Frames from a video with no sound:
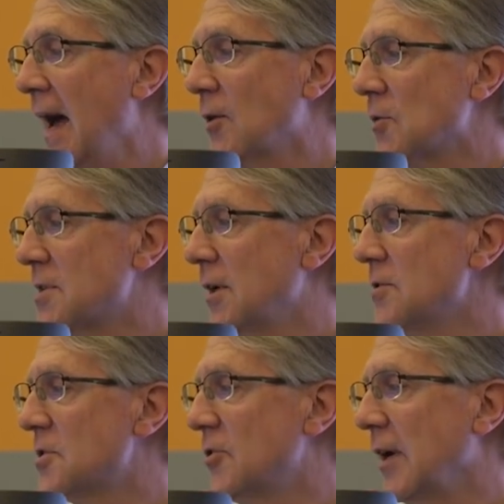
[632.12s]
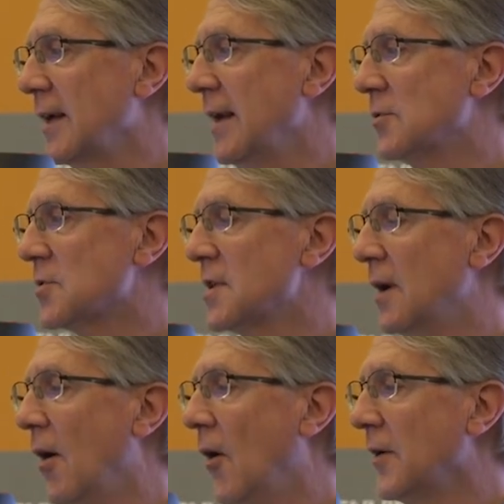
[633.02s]
and also strict levels
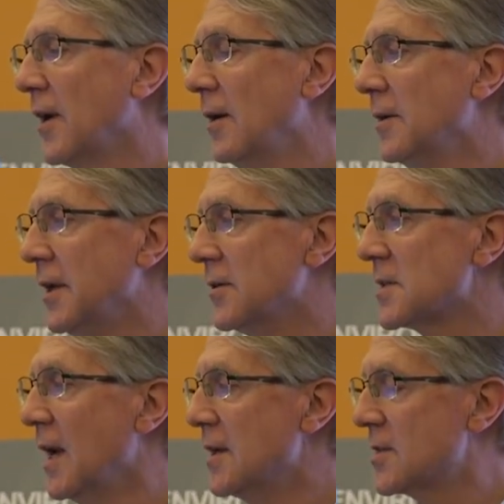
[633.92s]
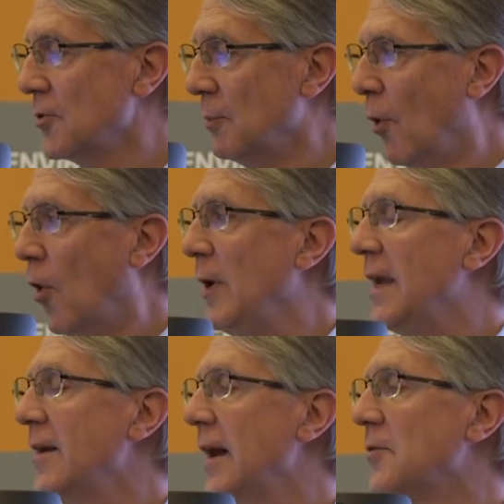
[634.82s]
on car use. So the more we
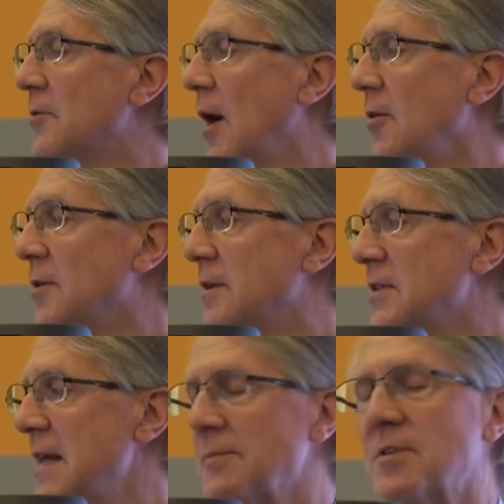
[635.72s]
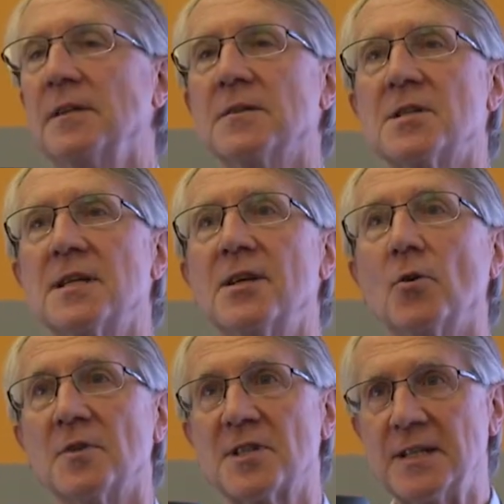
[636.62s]
go down the road of adapting the city
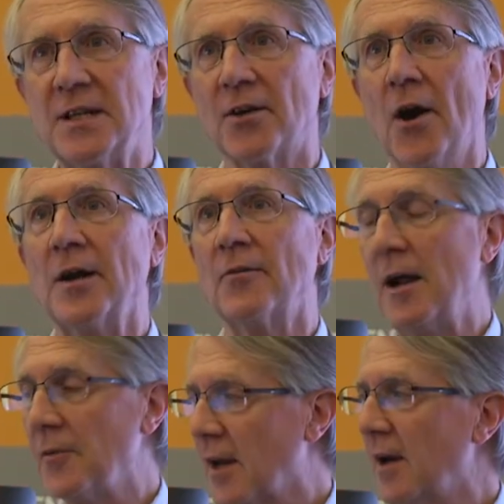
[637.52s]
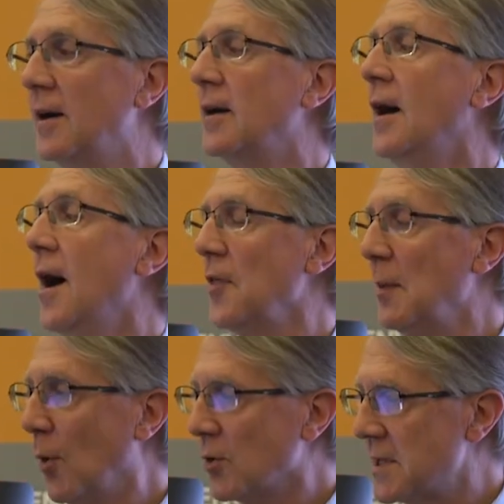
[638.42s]
or the city growing around the car,
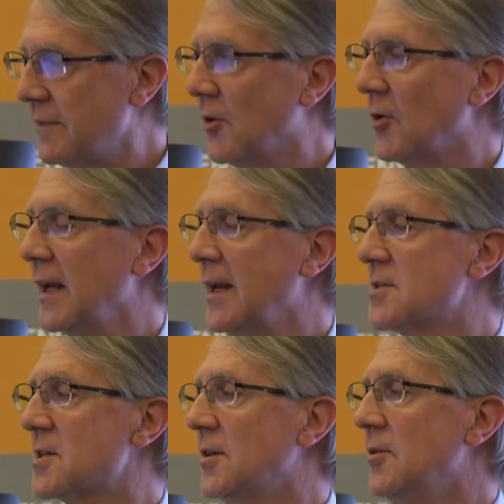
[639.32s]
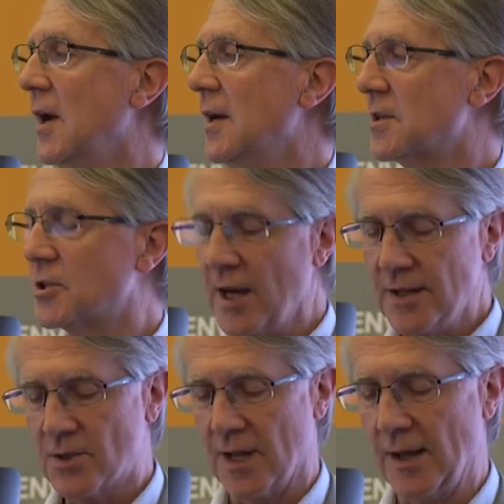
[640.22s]
the more difficult it is to, to
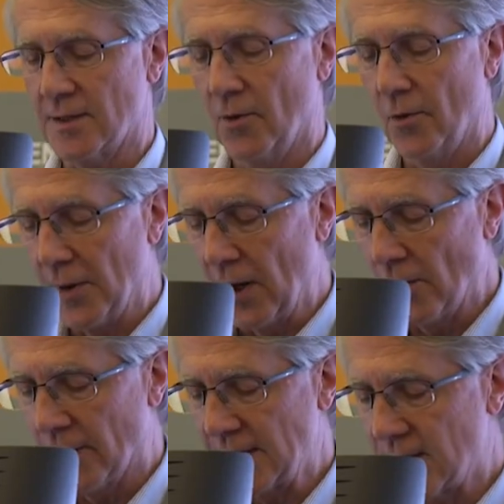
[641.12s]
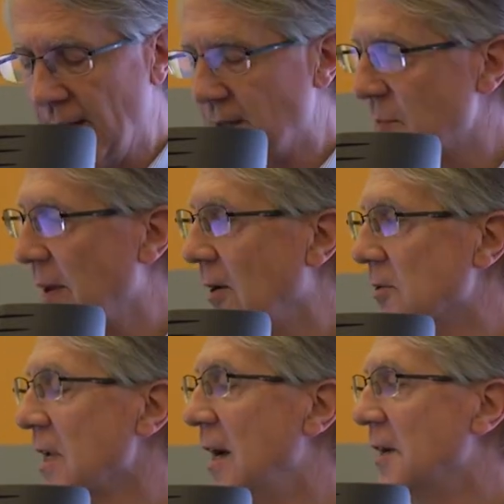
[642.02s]
change that, or the longer it takes,
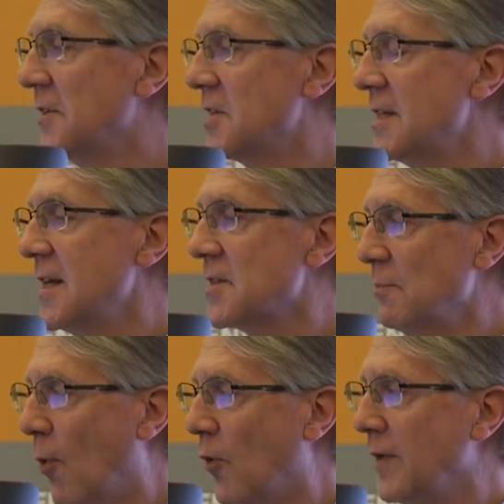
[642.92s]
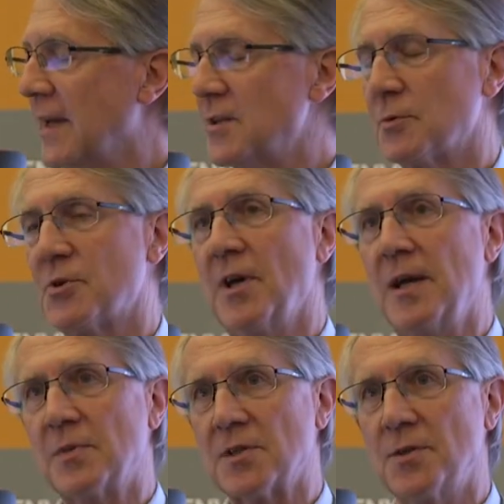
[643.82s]
because the city is morphing into a
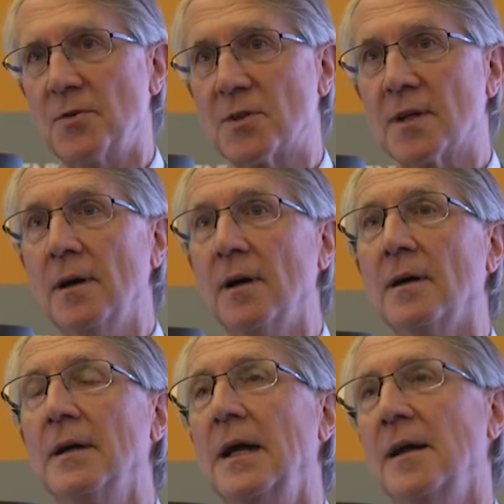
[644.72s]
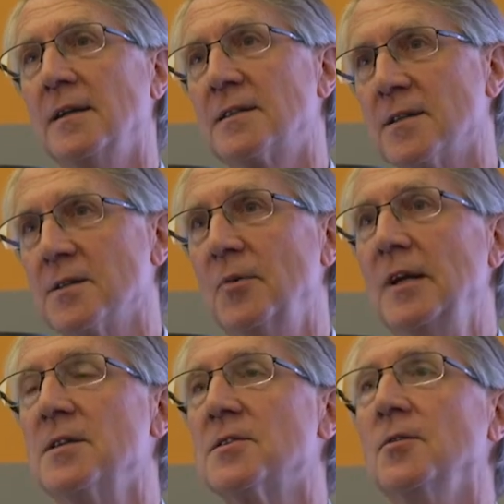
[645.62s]
shape that suits the car and doesn't
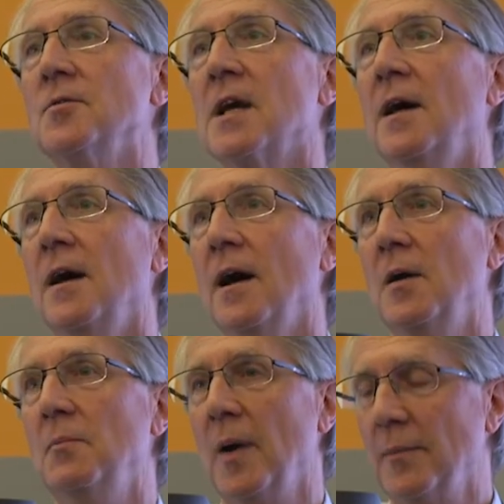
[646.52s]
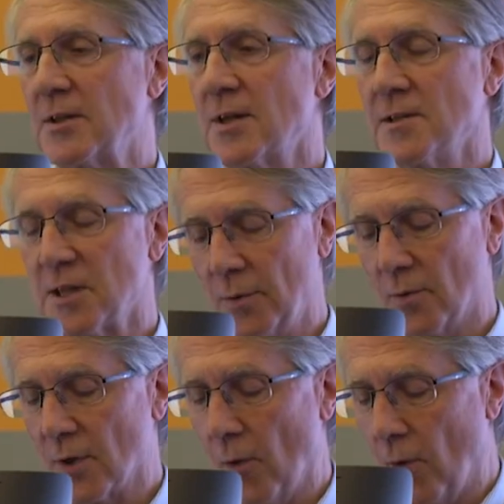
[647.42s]
really suit um, public
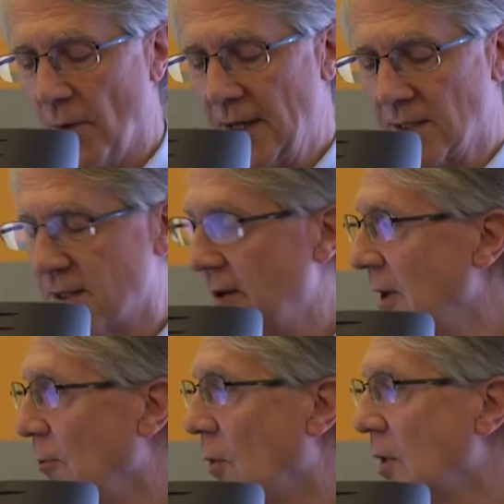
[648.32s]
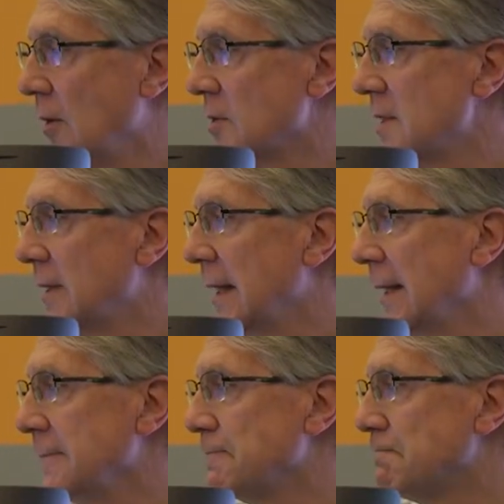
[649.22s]
transport or necessarily walking or cycling.